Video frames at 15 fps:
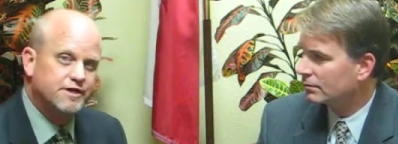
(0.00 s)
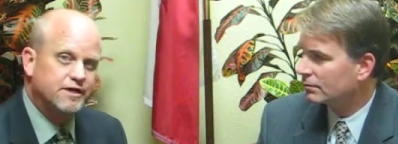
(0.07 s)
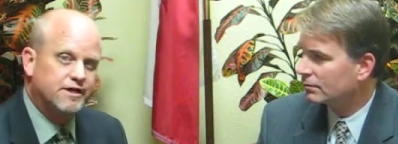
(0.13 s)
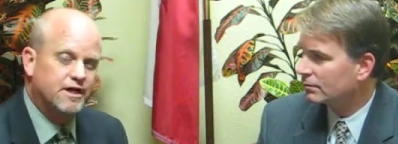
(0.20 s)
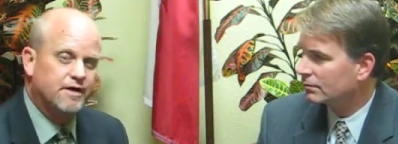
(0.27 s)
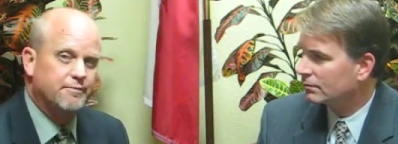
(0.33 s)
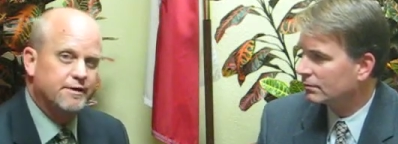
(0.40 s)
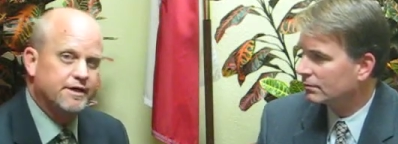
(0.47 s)
Speaker 1: to
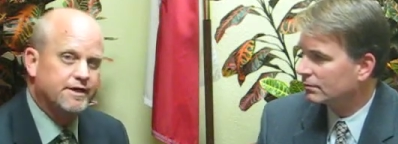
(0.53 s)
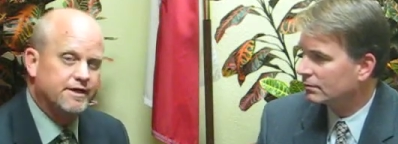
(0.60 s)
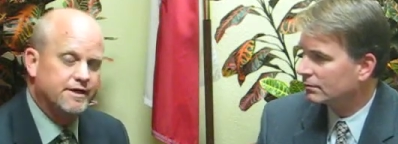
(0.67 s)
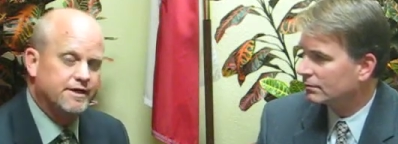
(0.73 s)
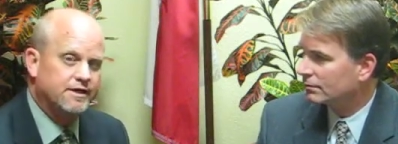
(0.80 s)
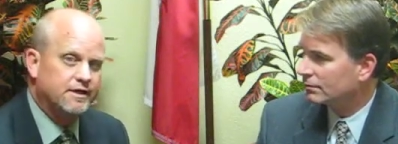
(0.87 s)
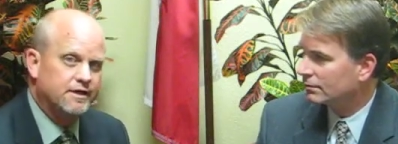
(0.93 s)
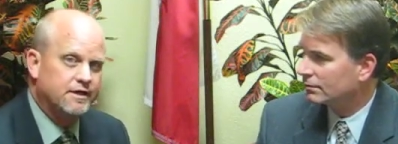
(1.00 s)
come in
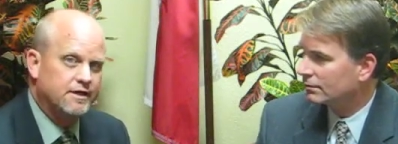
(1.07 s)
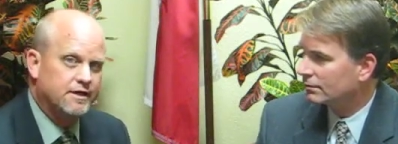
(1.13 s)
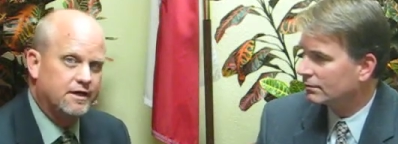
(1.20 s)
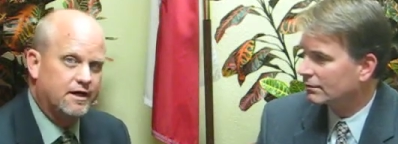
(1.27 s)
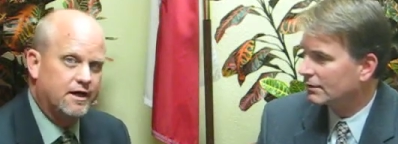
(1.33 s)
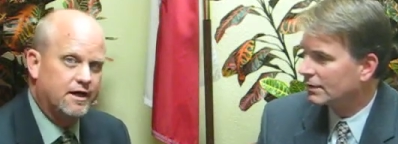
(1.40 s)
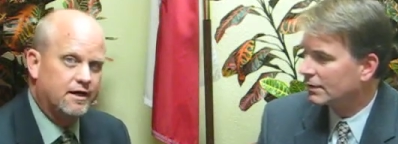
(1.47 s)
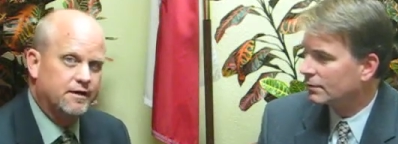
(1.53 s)
and
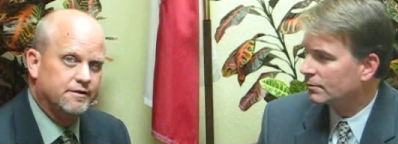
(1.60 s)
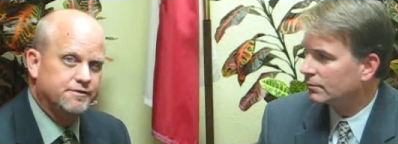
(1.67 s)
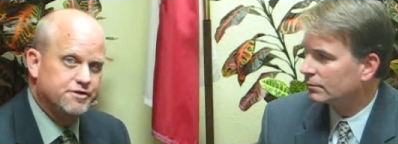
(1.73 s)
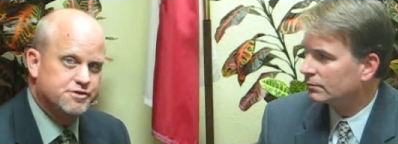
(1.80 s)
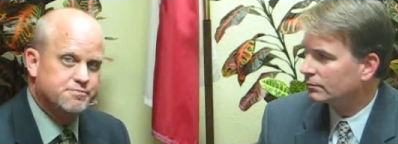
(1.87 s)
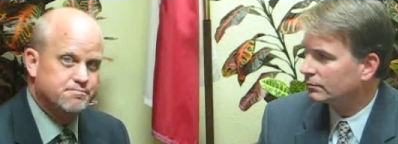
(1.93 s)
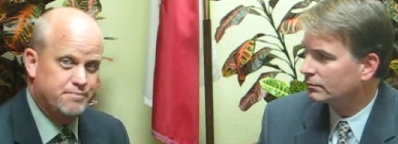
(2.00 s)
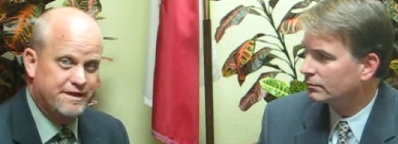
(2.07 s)
uh,
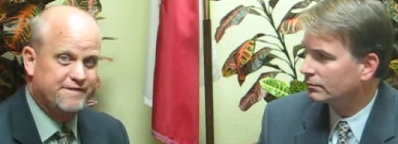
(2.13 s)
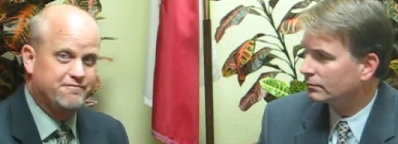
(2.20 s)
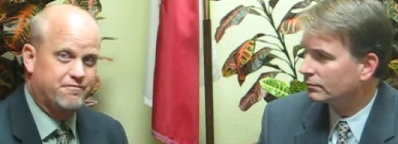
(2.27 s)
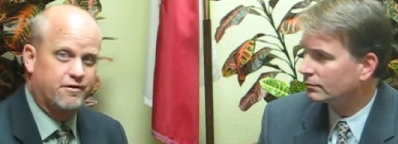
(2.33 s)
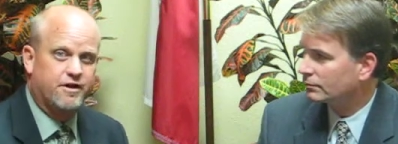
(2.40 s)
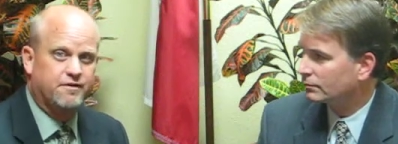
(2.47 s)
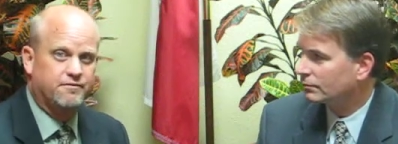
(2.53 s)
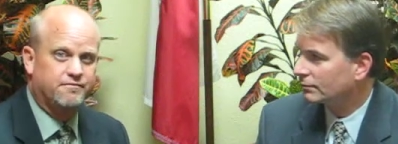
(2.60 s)
just be in
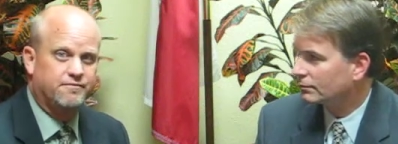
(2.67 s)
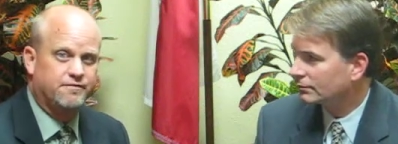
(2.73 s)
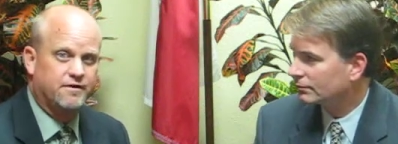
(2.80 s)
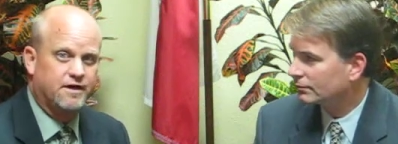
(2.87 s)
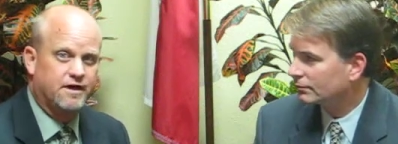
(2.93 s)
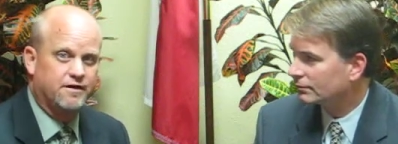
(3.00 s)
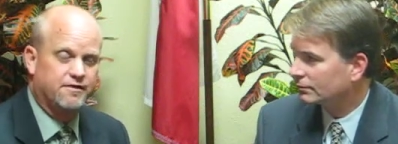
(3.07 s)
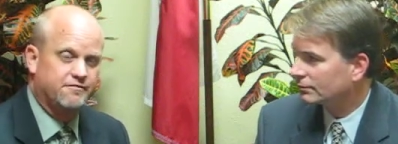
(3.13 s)
front of
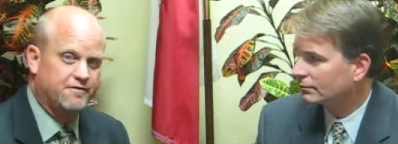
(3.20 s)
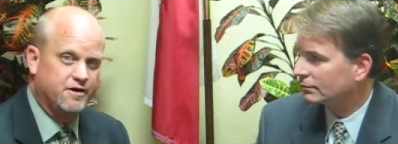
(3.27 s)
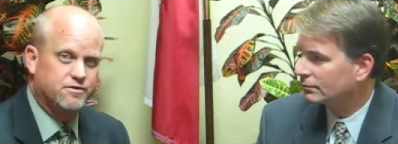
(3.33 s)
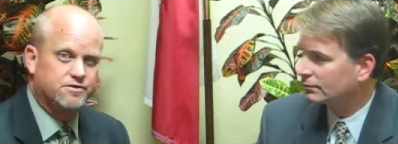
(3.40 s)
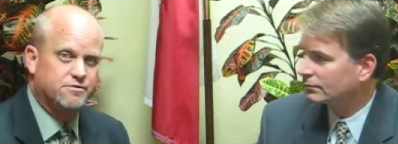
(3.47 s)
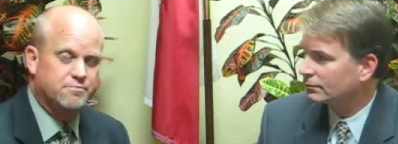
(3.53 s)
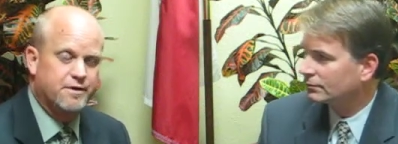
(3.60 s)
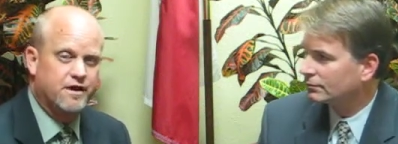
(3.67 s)
uh, the
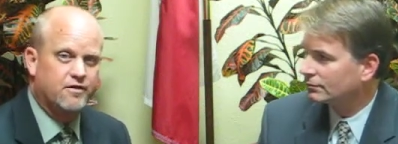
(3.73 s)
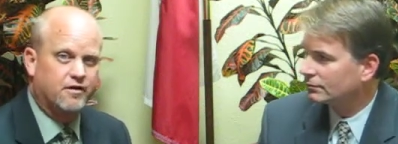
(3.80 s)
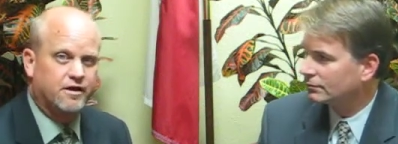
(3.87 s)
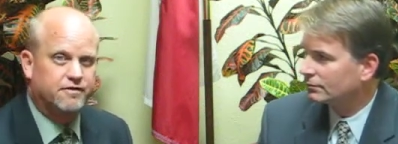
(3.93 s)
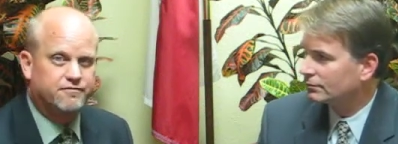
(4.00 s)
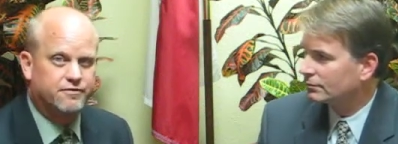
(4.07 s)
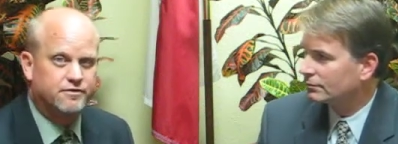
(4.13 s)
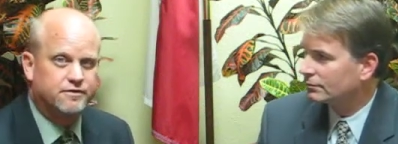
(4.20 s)
folks in
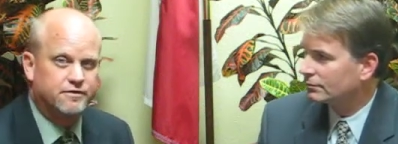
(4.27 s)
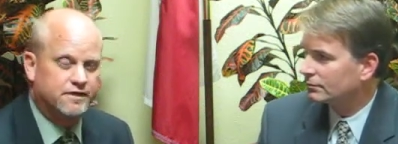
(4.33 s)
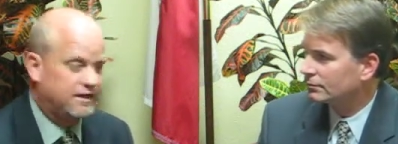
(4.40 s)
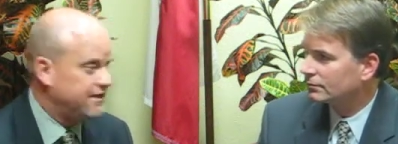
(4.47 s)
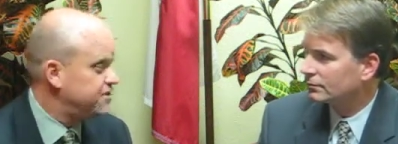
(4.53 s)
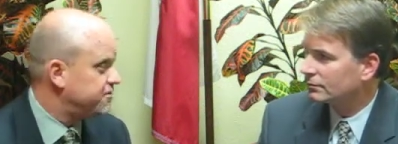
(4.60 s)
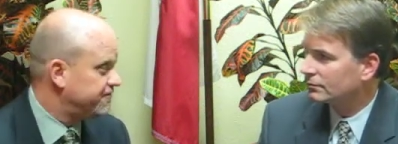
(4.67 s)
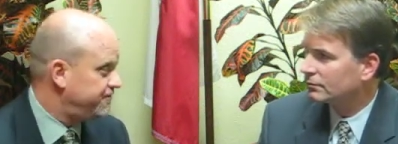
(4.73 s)
Pearland for at
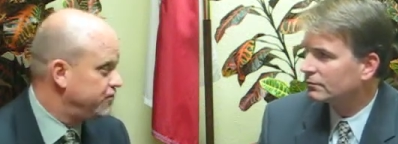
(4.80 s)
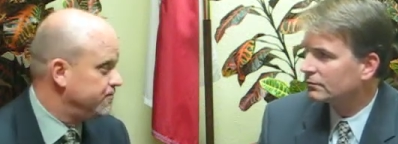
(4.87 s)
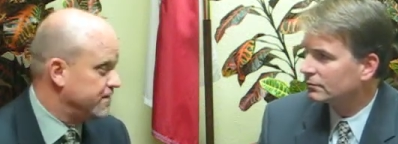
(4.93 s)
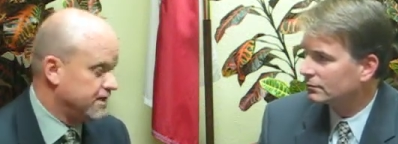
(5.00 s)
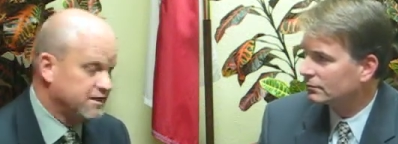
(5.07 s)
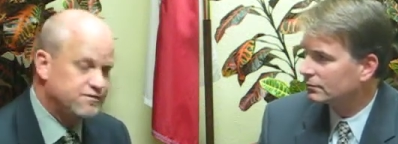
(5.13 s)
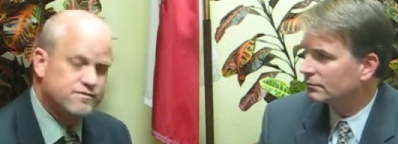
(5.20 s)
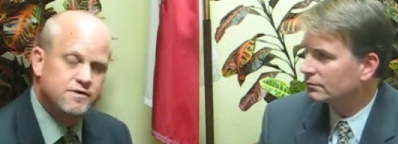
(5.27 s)
least a few
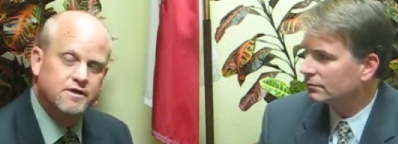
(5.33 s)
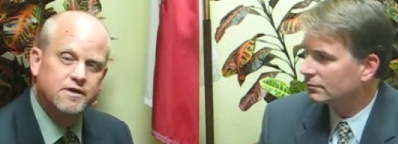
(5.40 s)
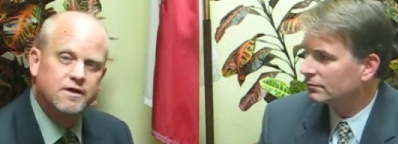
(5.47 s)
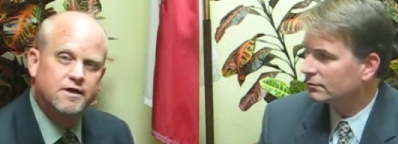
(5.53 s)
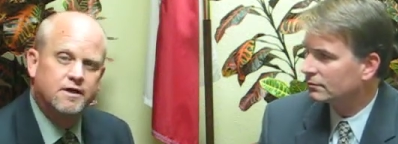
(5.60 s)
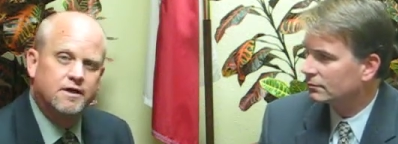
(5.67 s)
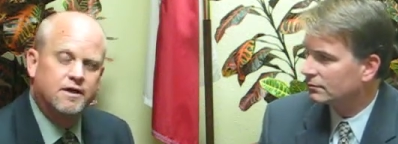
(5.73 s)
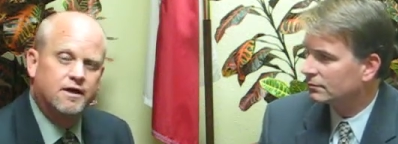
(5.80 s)
minutes.
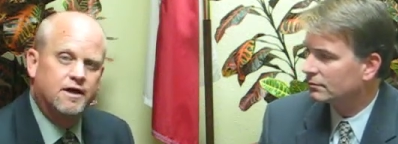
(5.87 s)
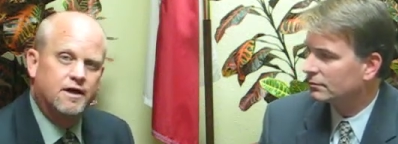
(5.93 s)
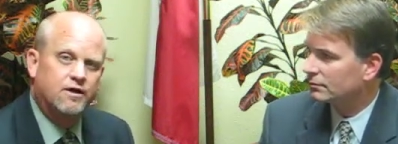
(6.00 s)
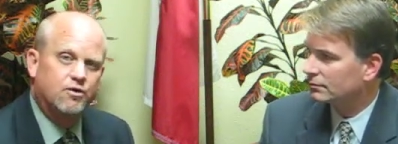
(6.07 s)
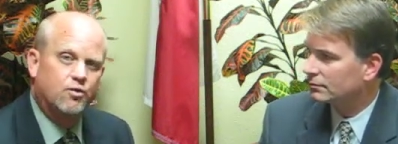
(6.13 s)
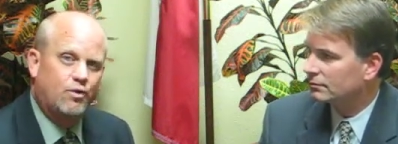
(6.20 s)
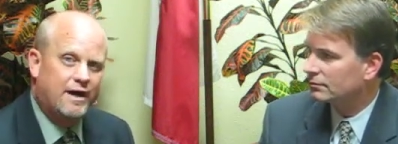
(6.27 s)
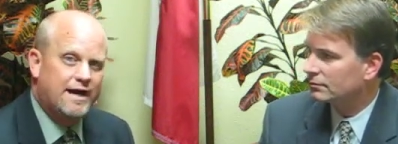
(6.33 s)

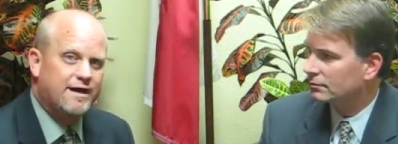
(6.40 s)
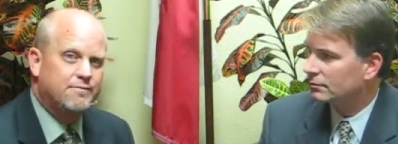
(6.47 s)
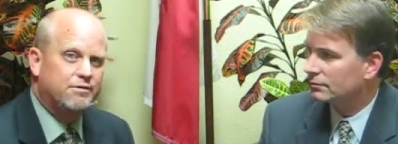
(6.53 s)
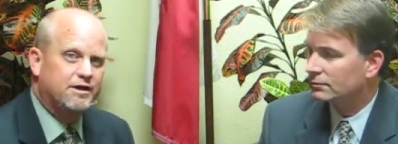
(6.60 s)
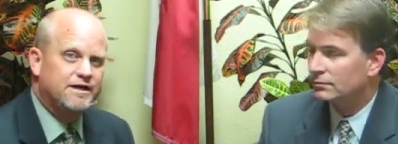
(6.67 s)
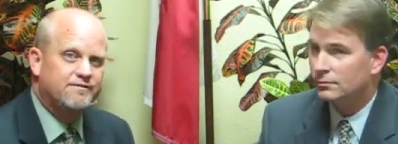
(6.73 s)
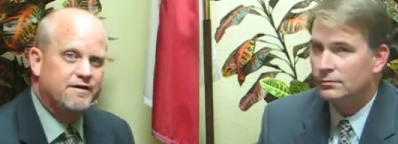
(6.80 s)
Uh, why I believe